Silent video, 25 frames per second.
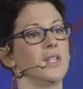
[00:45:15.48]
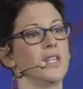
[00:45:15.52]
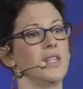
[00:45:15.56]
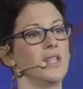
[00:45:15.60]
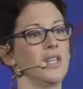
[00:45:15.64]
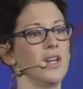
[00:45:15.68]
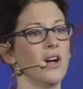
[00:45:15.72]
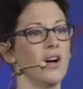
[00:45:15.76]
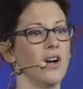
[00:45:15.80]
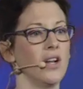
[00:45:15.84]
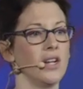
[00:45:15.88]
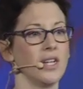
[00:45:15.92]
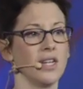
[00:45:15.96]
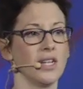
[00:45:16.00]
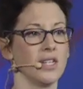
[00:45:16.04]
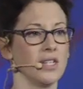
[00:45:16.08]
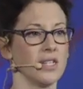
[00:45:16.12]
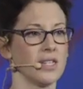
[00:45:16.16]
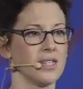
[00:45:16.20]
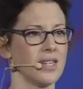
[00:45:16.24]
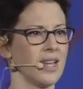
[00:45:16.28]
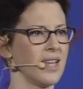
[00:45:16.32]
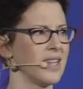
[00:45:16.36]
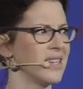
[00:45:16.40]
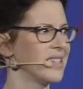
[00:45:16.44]
in the audience
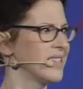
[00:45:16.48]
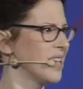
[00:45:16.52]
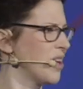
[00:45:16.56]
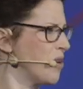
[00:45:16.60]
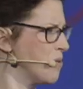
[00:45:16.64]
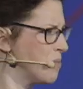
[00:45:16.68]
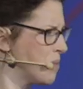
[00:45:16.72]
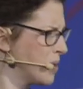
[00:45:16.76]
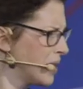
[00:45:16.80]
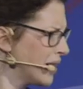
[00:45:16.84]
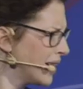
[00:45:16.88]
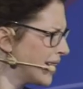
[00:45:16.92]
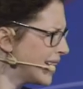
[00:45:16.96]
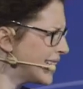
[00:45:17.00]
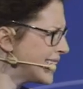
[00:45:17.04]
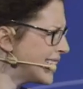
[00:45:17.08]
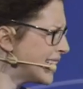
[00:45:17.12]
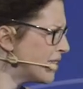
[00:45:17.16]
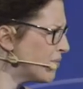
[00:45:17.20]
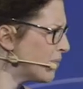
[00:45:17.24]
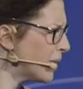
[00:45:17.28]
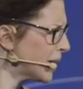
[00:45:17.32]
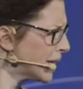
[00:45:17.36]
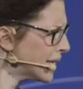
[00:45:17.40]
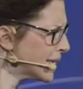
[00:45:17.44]
says oh my god i
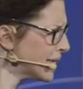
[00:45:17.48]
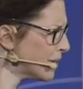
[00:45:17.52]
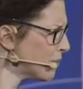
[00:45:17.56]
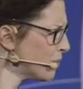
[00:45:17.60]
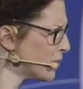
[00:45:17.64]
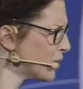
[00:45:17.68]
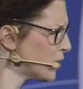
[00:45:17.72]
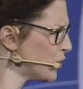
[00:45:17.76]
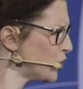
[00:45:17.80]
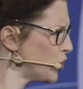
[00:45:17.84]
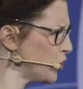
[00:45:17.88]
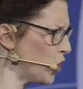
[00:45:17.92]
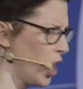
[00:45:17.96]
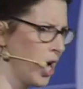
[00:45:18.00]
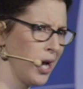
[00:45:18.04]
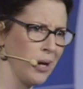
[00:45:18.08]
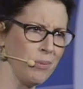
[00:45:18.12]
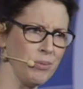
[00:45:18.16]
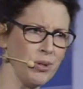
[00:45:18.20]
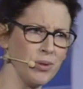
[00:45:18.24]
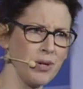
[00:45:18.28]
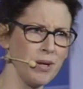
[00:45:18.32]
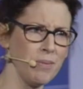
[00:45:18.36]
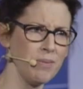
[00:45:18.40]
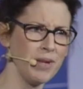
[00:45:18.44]
didn't realize that was a job
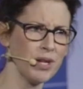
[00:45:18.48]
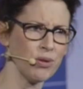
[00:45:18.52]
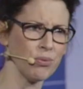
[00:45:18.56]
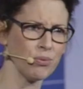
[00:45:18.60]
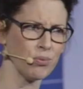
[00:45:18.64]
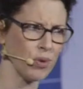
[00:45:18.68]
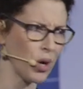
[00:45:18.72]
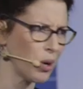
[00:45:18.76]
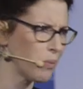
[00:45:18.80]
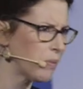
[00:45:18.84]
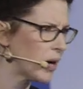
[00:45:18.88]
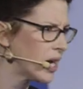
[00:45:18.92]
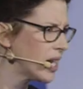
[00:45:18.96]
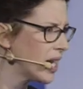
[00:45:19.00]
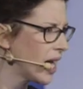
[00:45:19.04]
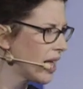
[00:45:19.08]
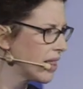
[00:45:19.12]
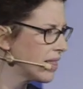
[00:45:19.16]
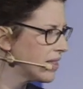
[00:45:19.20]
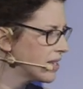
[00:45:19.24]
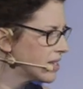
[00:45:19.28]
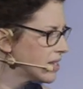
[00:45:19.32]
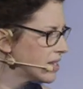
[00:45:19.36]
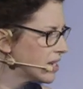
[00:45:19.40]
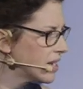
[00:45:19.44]
you can be a robot
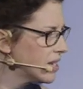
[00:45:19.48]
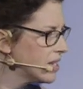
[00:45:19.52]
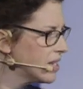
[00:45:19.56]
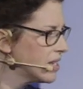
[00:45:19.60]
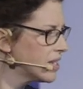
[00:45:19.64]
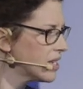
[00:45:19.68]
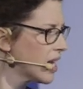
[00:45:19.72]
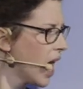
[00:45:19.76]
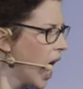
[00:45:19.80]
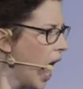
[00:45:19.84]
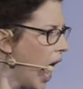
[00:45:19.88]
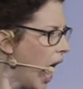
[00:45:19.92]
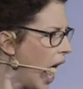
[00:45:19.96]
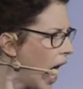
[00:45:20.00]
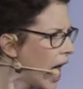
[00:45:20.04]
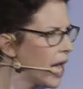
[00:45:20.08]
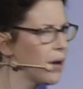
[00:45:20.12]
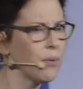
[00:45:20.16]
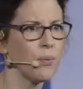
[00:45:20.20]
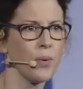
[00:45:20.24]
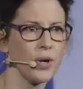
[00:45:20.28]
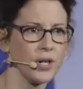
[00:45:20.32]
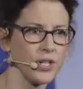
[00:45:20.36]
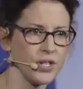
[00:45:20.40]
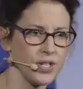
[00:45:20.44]
ethicist i
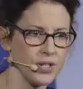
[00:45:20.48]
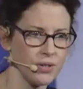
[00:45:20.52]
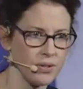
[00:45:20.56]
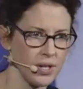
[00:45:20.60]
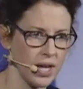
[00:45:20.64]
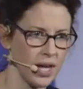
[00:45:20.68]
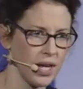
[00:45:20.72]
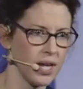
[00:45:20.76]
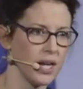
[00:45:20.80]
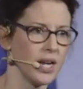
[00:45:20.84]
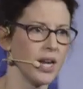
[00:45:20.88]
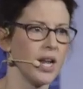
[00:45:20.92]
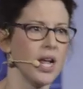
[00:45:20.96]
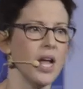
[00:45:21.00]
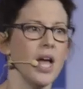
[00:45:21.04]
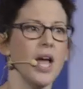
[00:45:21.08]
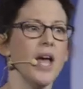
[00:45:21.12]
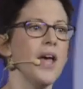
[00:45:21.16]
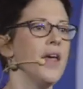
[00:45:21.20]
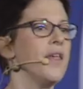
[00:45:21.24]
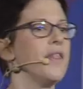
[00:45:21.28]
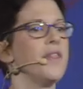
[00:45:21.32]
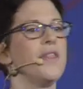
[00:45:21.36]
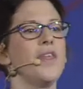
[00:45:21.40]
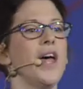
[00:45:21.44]
want to do that
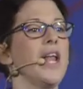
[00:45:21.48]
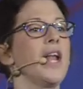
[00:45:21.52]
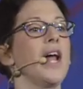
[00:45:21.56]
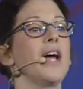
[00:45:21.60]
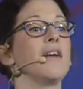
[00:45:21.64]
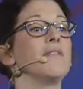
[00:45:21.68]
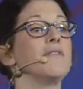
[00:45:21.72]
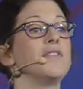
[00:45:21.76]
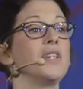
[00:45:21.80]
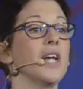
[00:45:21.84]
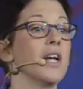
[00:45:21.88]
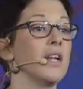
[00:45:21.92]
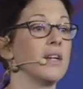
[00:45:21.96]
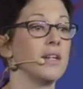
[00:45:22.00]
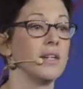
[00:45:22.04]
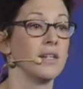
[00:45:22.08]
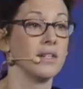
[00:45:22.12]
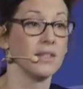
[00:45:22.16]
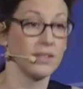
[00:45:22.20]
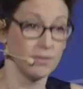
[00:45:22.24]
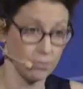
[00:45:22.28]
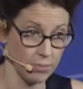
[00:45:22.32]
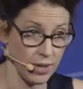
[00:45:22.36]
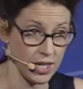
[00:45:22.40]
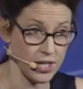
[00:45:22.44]
then i've done
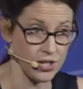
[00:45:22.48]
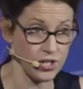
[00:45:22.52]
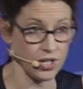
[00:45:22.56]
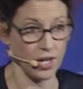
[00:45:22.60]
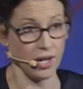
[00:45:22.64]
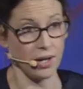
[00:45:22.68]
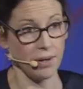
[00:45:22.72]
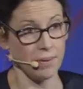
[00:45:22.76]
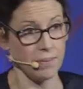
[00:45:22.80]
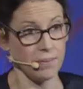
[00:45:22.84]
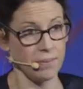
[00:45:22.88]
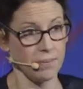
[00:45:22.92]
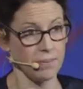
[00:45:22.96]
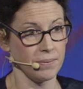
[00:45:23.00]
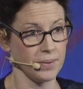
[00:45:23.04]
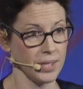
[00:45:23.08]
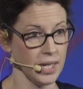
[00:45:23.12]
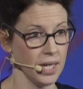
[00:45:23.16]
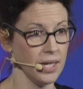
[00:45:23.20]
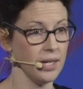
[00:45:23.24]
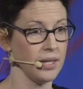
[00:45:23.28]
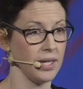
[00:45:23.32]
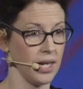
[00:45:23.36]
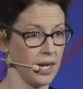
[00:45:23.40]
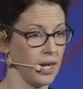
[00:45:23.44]
my job
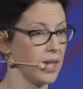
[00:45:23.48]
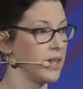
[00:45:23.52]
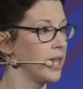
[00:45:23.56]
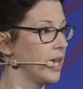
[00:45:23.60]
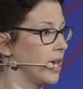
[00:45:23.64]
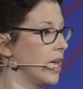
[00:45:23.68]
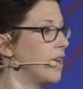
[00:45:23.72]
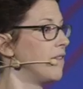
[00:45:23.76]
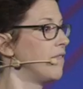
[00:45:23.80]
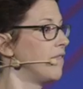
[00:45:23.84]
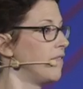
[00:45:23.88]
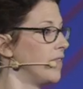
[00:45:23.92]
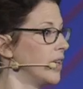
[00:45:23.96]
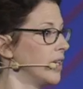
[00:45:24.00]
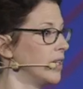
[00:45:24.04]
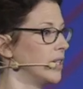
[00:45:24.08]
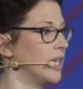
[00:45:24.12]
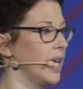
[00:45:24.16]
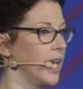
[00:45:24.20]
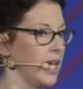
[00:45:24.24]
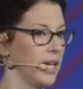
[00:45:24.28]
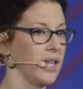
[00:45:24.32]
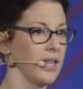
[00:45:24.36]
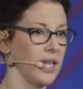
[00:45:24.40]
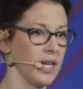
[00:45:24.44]
yeah then then i feel
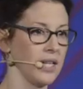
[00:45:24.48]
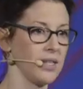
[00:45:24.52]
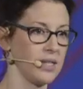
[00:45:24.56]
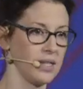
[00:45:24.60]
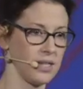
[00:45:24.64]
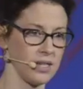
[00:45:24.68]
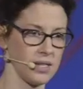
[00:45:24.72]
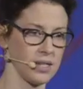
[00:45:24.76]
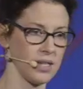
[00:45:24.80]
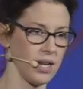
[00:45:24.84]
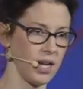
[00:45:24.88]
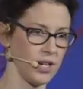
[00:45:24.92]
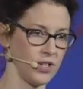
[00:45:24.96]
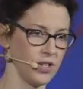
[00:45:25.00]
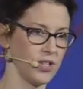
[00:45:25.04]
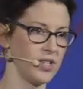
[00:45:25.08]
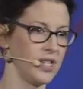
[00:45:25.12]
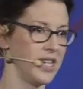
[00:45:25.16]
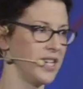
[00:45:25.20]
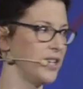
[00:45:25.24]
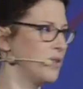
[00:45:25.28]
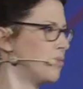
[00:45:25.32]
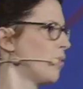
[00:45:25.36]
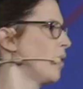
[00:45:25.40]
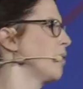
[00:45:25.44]
like that's i just
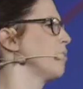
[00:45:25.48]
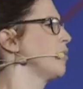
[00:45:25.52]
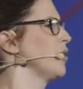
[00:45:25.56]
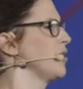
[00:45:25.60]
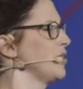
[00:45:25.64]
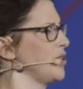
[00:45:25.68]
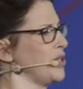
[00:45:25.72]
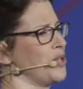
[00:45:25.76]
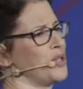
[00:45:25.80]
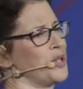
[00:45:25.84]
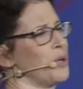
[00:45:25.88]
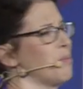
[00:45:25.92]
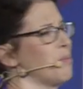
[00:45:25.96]
needed one person so